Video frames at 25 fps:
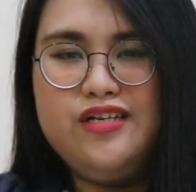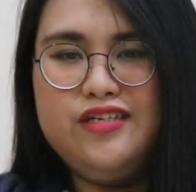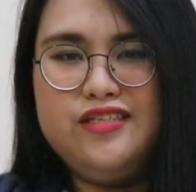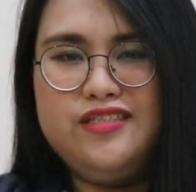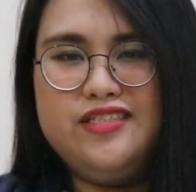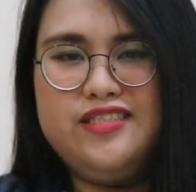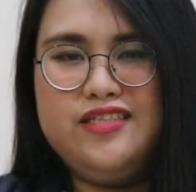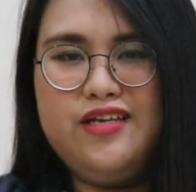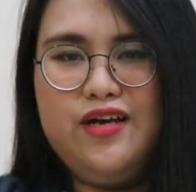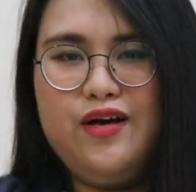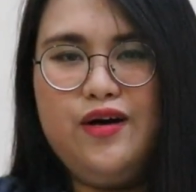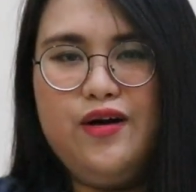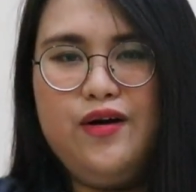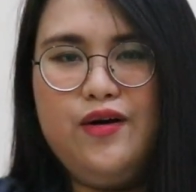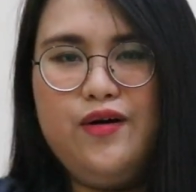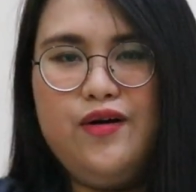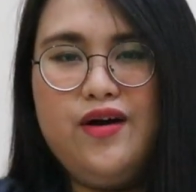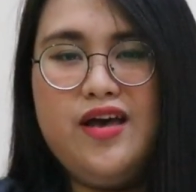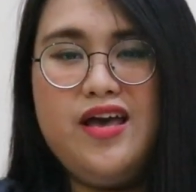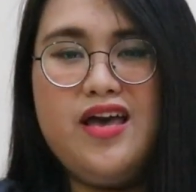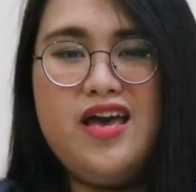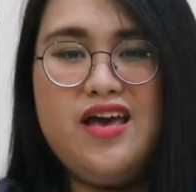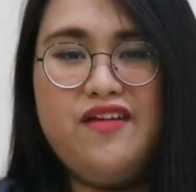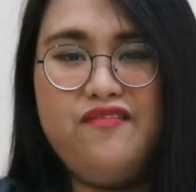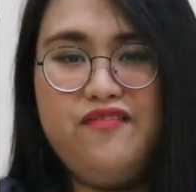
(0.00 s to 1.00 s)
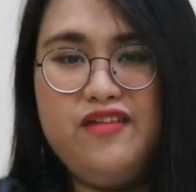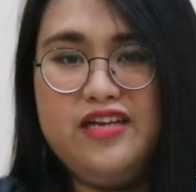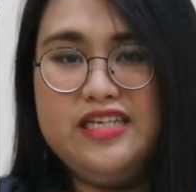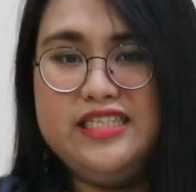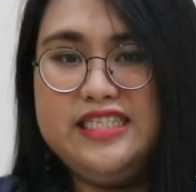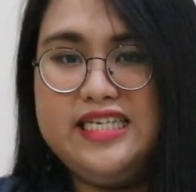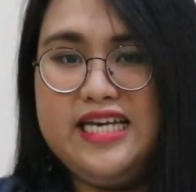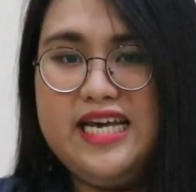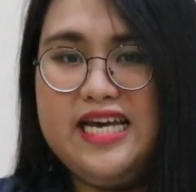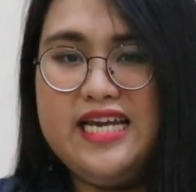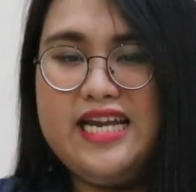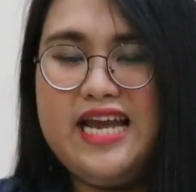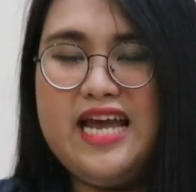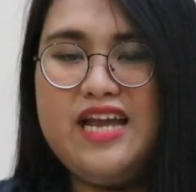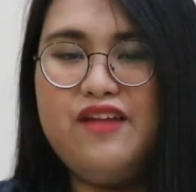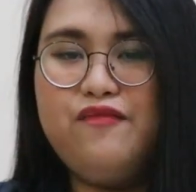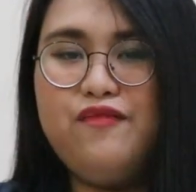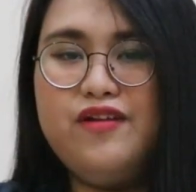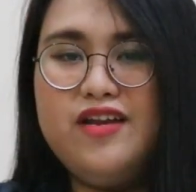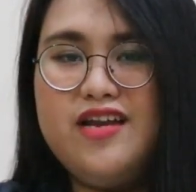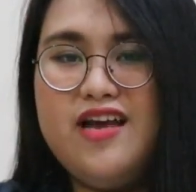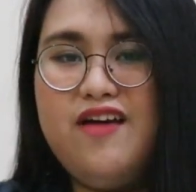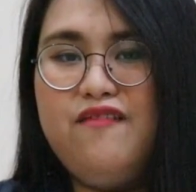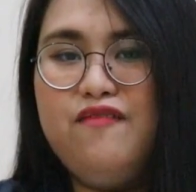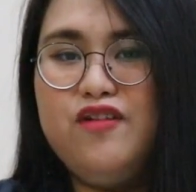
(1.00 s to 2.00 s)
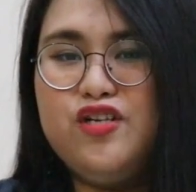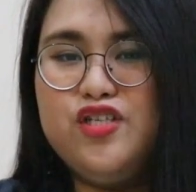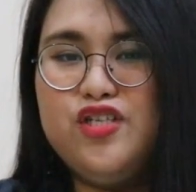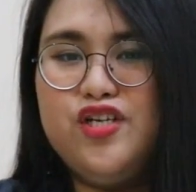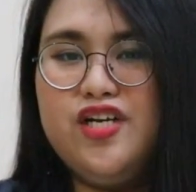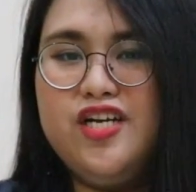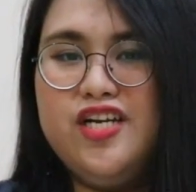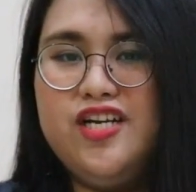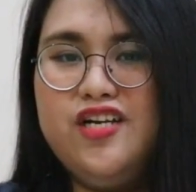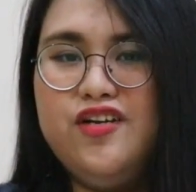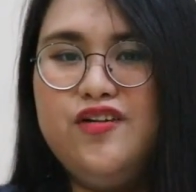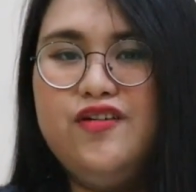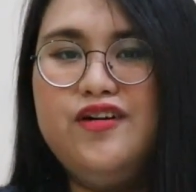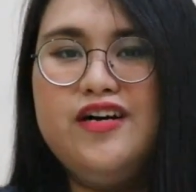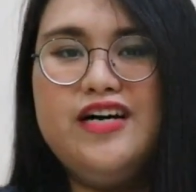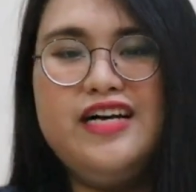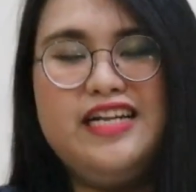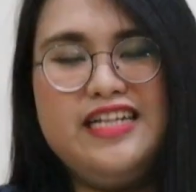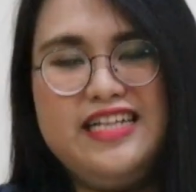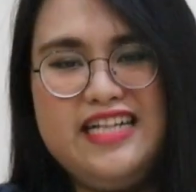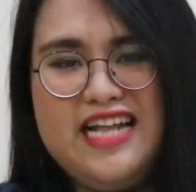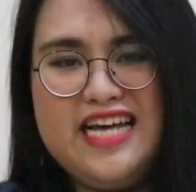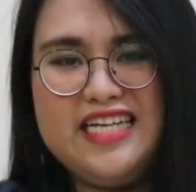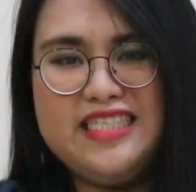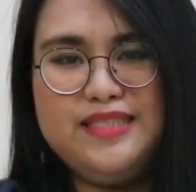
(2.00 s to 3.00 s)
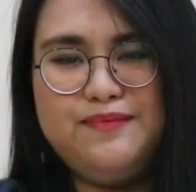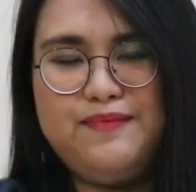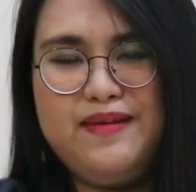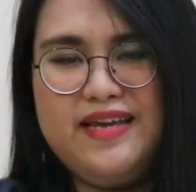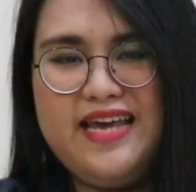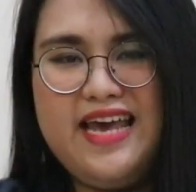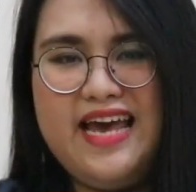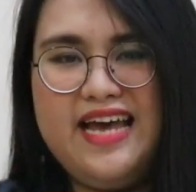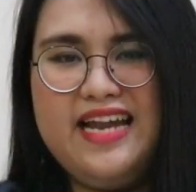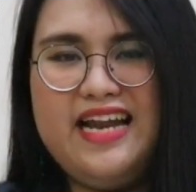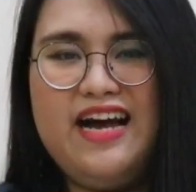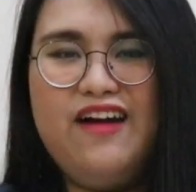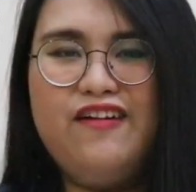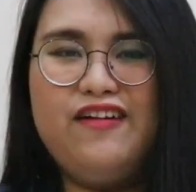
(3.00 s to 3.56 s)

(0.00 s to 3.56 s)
So if you did and without further ado, let's begin